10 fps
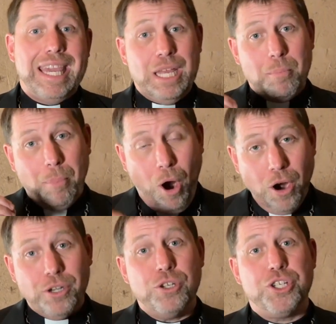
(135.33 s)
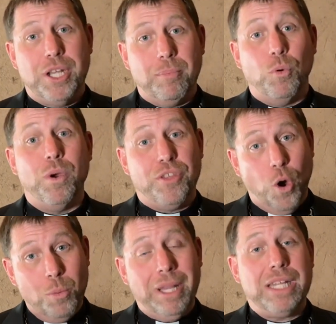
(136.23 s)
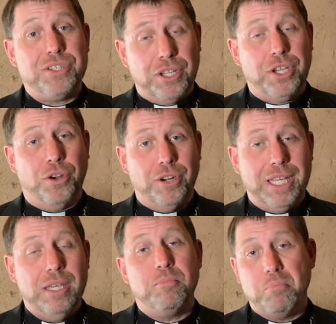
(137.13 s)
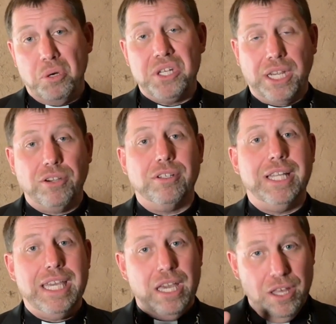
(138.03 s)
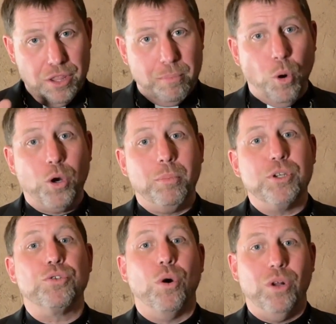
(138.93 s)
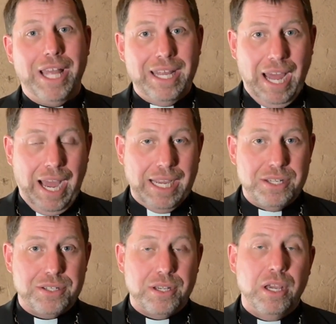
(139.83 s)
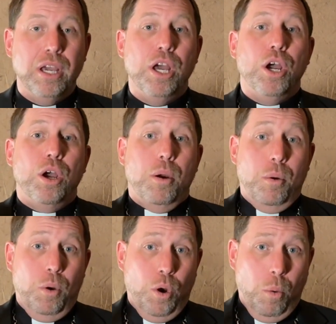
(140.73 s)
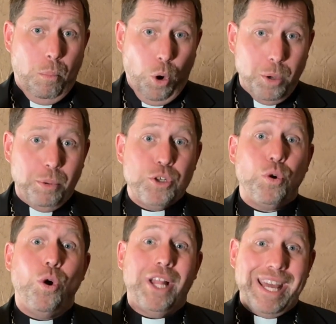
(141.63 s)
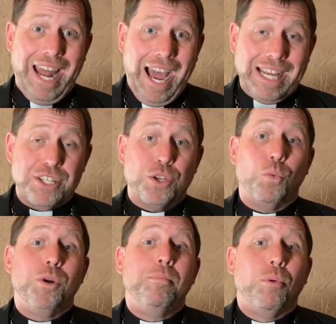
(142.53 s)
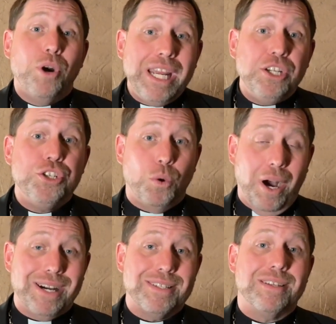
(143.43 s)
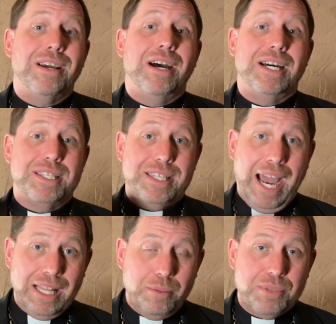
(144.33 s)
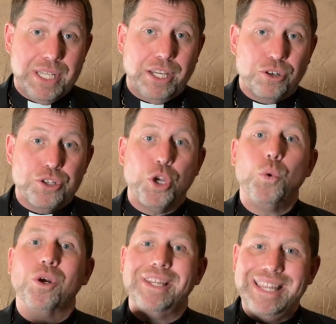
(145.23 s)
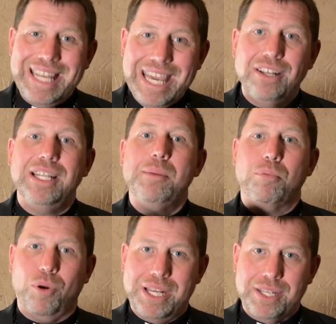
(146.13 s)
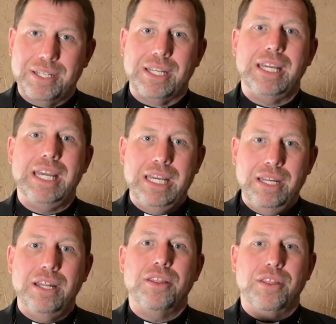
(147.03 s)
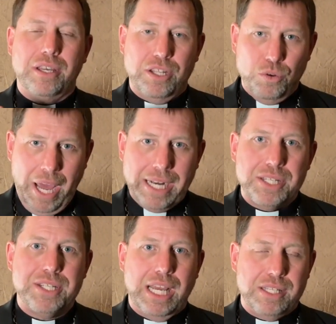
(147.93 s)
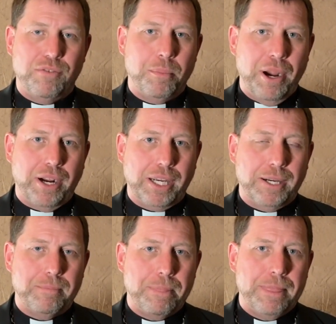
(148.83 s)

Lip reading: In partnership with Homeland Security, particularly the Border Patrol and ICE, Border Patrol and ICE would bring to us asylum seekers who were legally present in the United States of America.